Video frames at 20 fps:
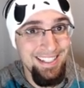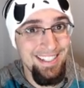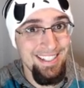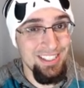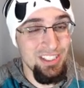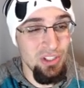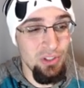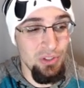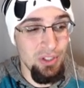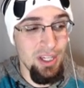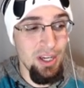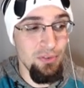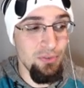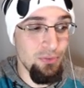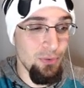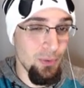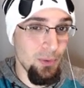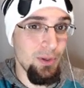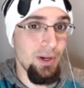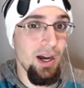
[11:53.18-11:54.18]
So you get
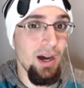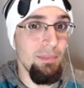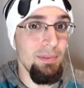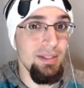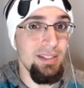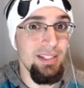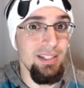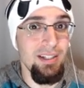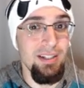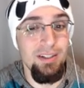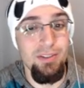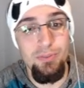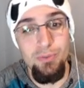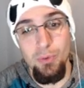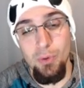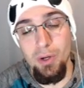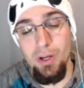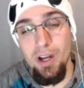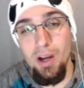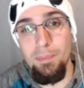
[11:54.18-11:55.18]
four copies here,
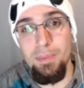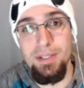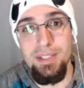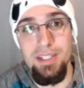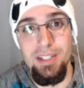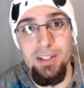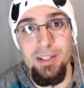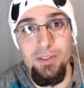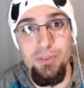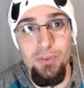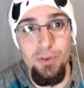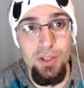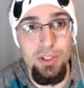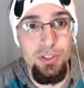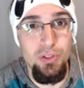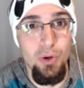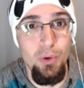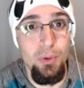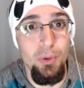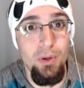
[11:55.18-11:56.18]
four copies here for the
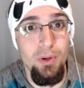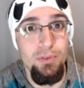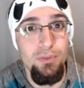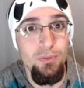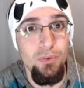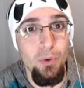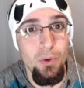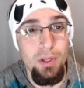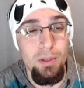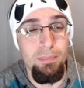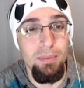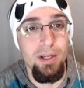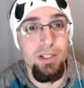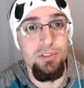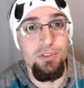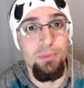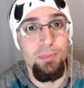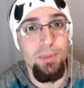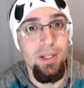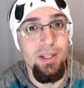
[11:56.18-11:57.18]
total of 40
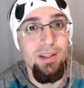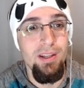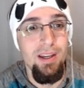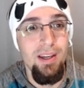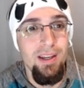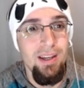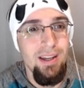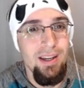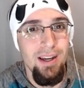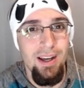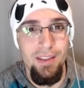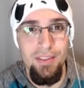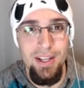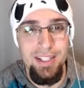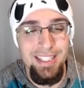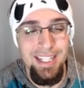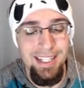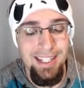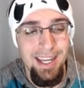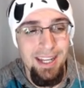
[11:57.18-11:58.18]
bucks for me. Uh,
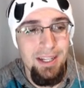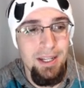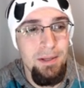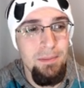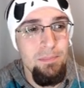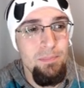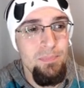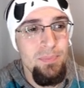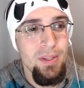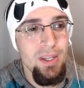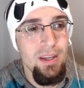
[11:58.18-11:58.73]
that's Canadian.